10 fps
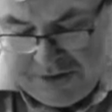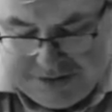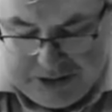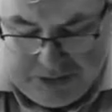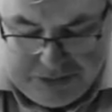
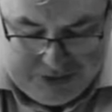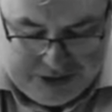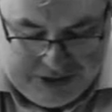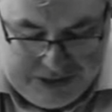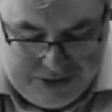films,
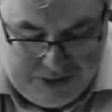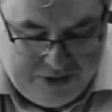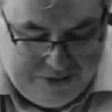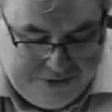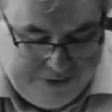the likes
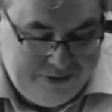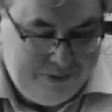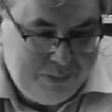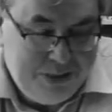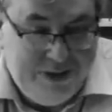of,
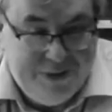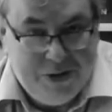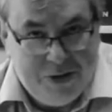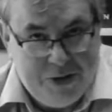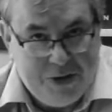believe it
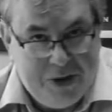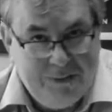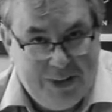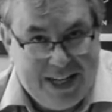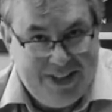or not,
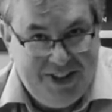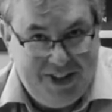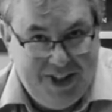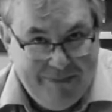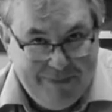
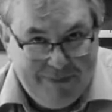Blackula,